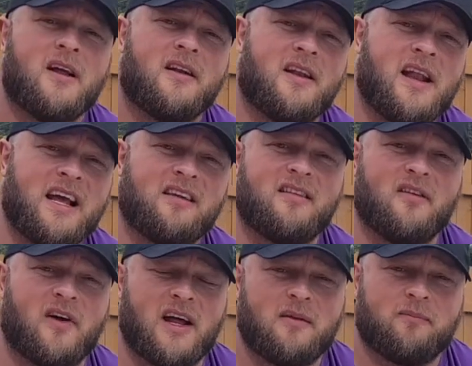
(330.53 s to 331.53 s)
The next
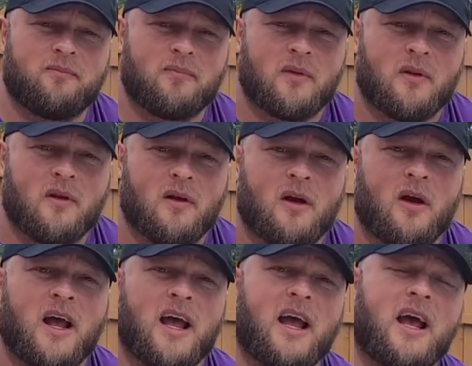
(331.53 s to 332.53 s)
event
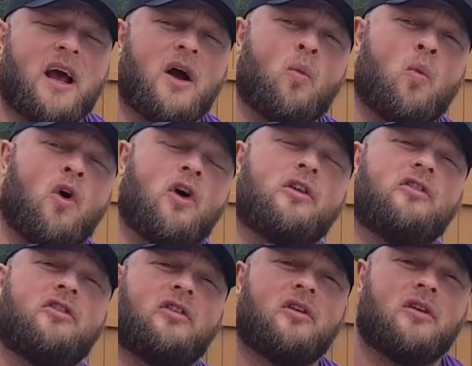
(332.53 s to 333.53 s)

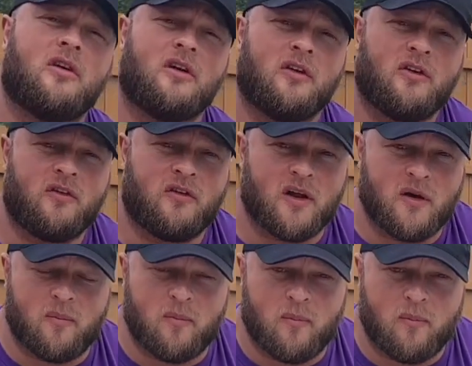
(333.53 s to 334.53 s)
was
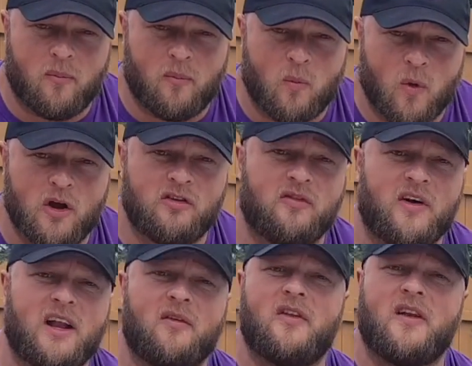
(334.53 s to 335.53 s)
the worst
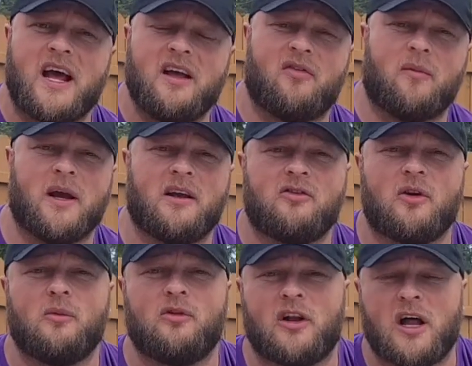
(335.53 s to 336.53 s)
event of the day for me. So
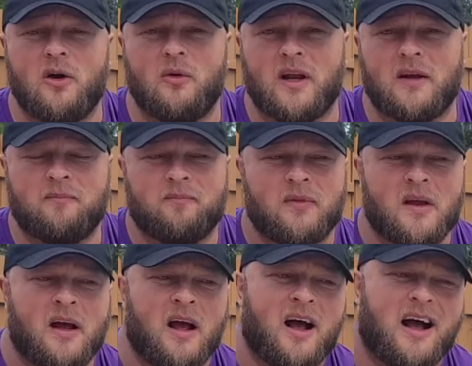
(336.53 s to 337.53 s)
it was loading.
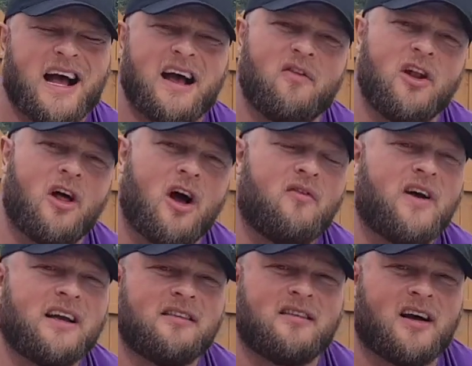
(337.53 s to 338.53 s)
I have a lot of
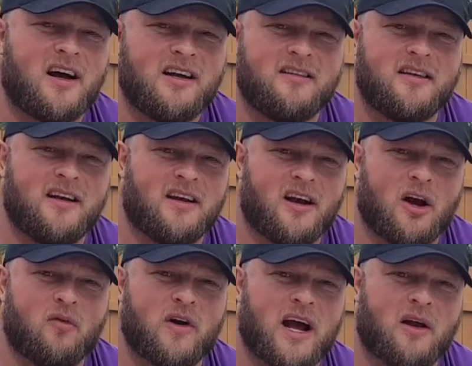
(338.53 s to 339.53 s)
anxiety
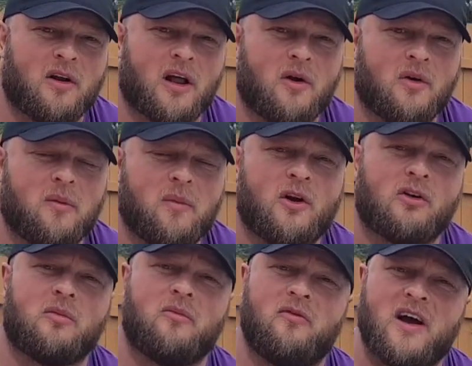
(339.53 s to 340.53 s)
around loading because
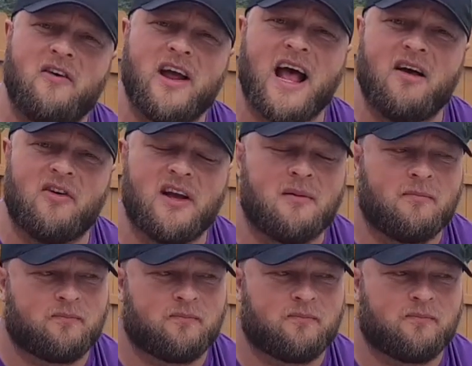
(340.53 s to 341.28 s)
I'm very heavy.